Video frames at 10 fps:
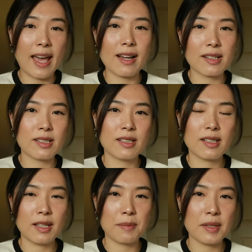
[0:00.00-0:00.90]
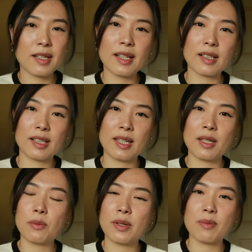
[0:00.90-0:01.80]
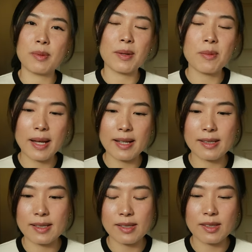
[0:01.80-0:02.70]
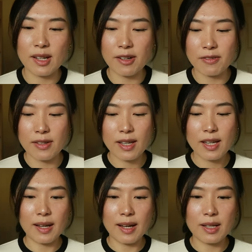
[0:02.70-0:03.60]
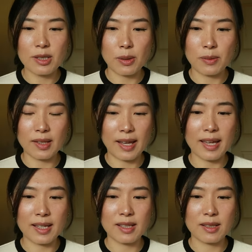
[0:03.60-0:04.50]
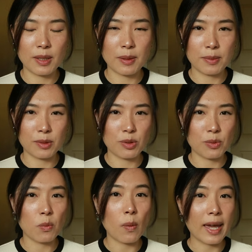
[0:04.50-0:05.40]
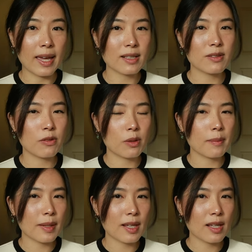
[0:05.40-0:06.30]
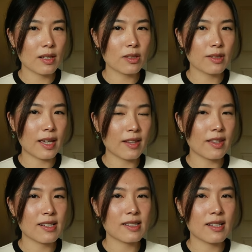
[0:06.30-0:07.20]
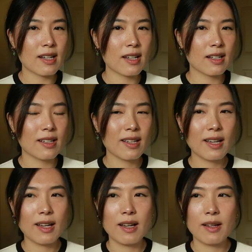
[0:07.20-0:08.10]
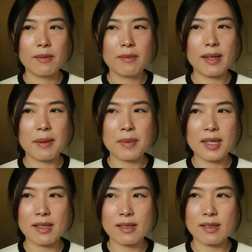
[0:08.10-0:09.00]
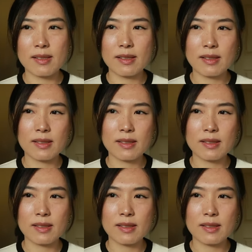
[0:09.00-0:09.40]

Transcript: act immediately with requests and stuff. I don't like people to wait for me to get things done. That means